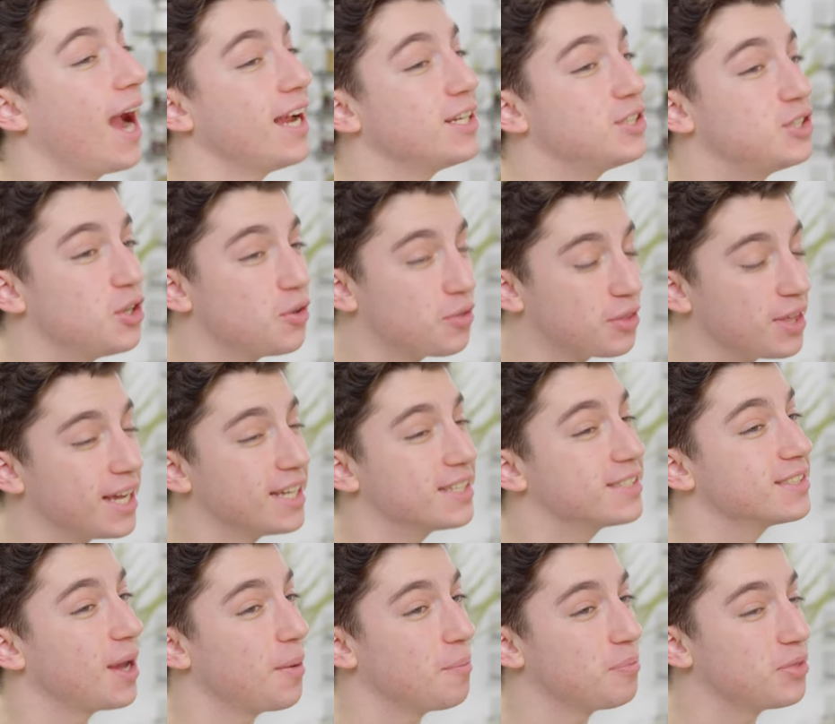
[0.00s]
I do think
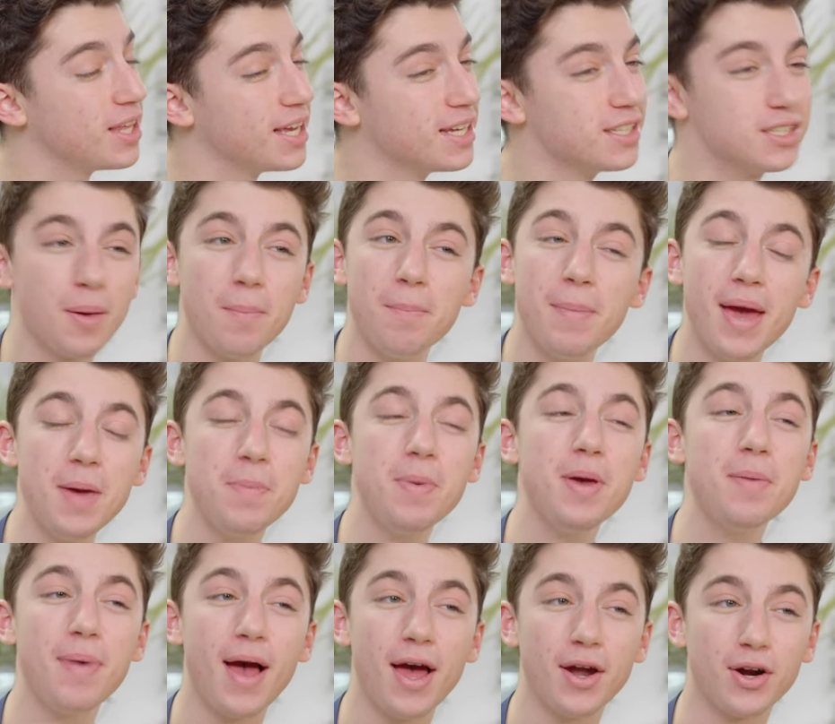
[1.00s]
some things may
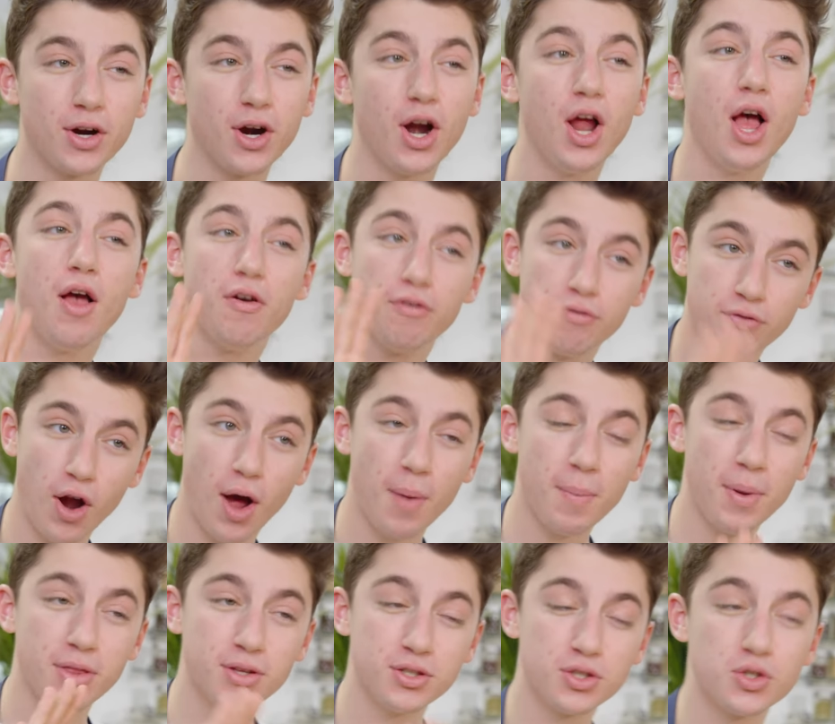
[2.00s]
be better
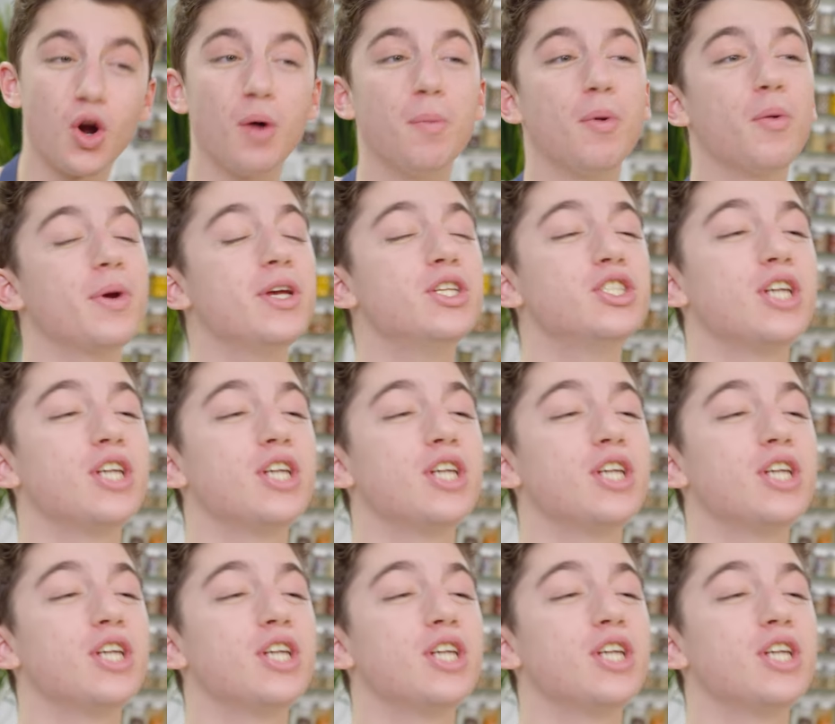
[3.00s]
from the store, but we